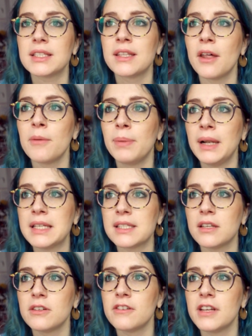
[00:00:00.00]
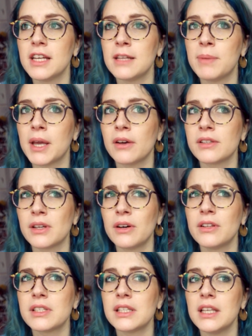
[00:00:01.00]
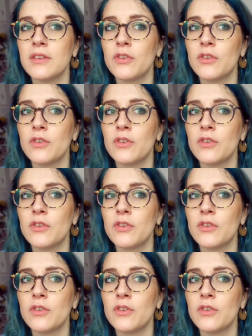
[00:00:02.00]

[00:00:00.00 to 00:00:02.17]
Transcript: It's not a pleasant read because honestly,